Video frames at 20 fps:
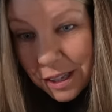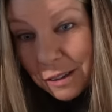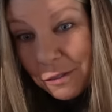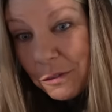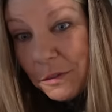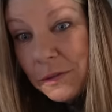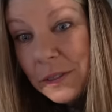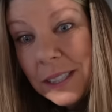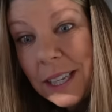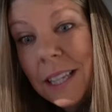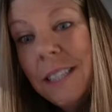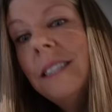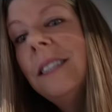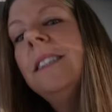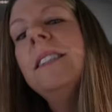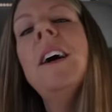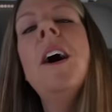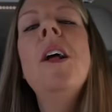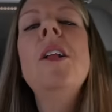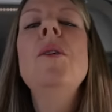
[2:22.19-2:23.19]
It says
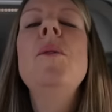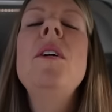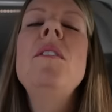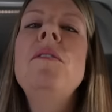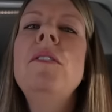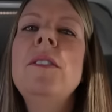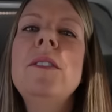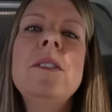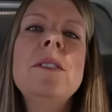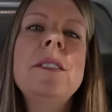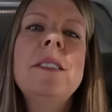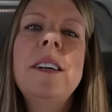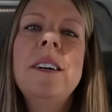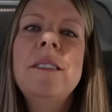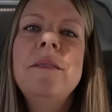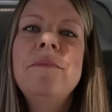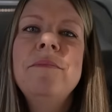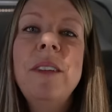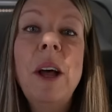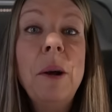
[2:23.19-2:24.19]
it's all the way full,
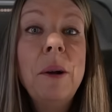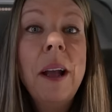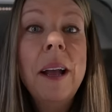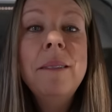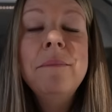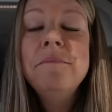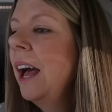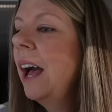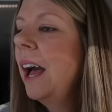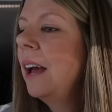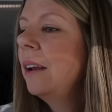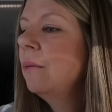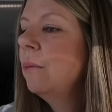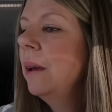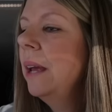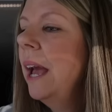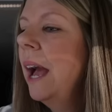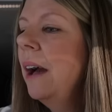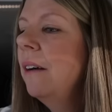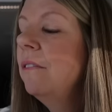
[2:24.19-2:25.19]
so okay. And
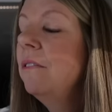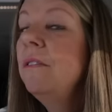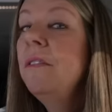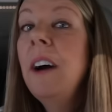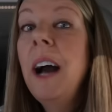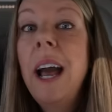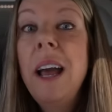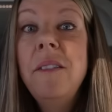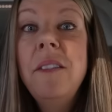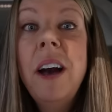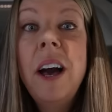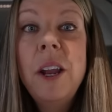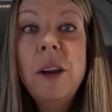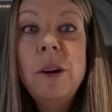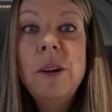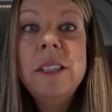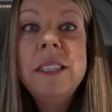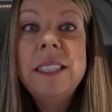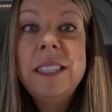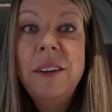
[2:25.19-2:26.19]
we have
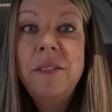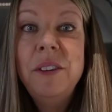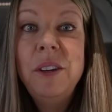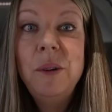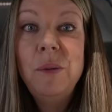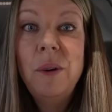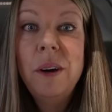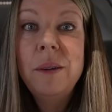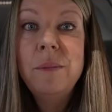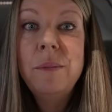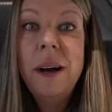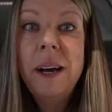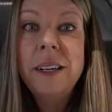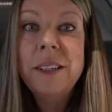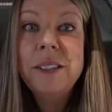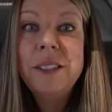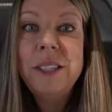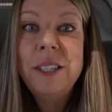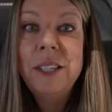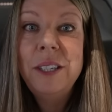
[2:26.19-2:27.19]
571
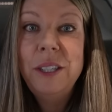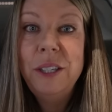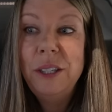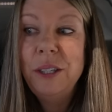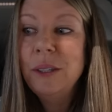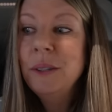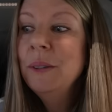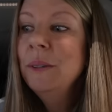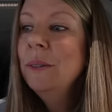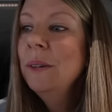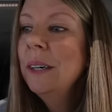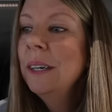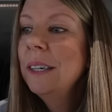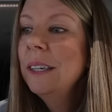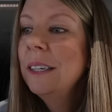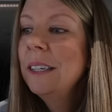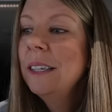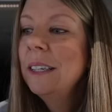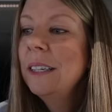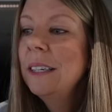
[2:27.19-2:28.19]
miles to do
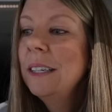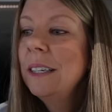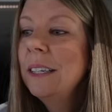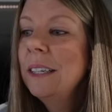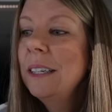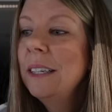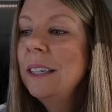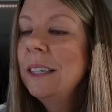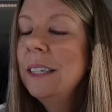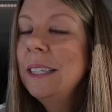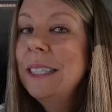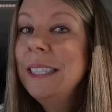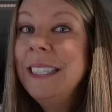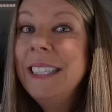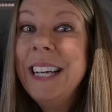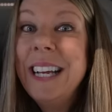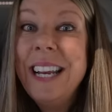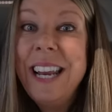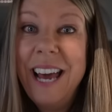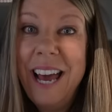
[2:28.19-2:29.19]

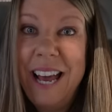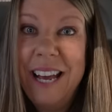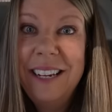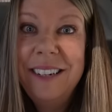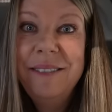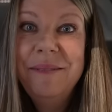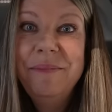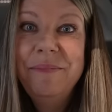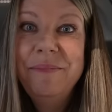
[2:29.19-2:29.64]
today.